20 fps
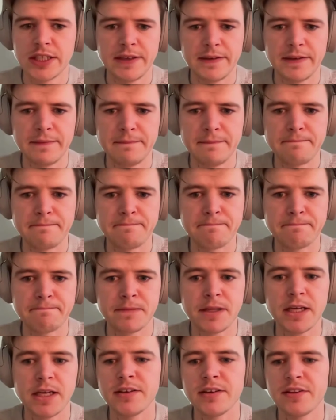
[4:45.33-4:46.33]

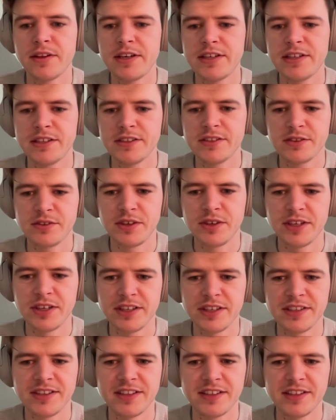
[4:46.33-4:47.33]
There he is
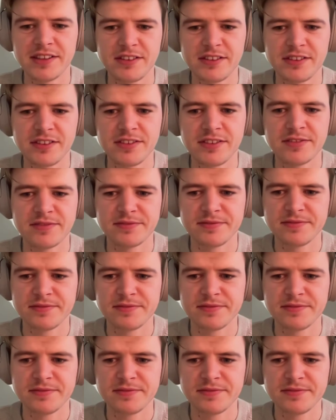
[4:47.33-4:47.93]
already. Nice.